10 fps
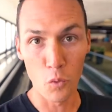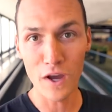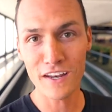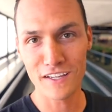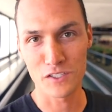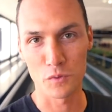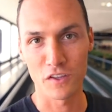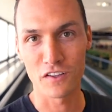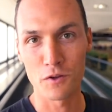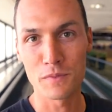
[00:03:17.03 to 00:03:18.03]
One, it's a
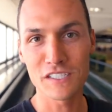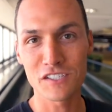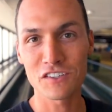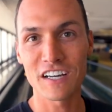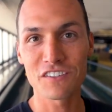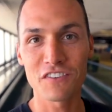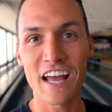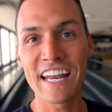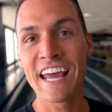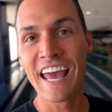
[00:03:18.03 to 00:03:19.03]
really long business class
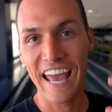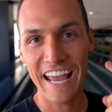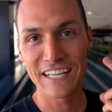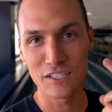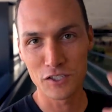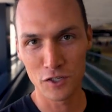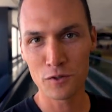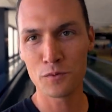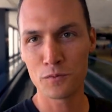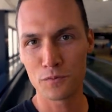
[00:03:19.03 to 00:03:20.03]
flight, and
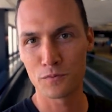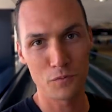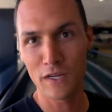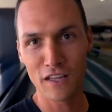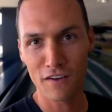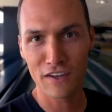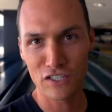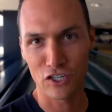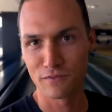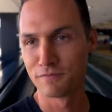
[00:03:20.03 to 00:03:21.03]
two, we love
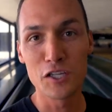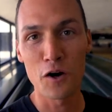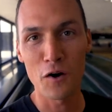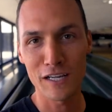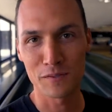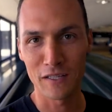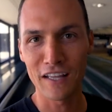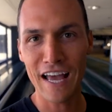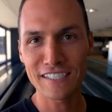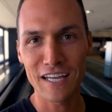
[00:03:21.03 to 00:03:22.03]
Asia. So I
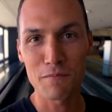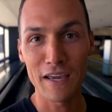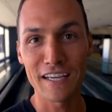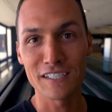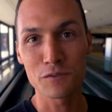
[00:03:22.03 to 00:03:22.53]
spent last night making a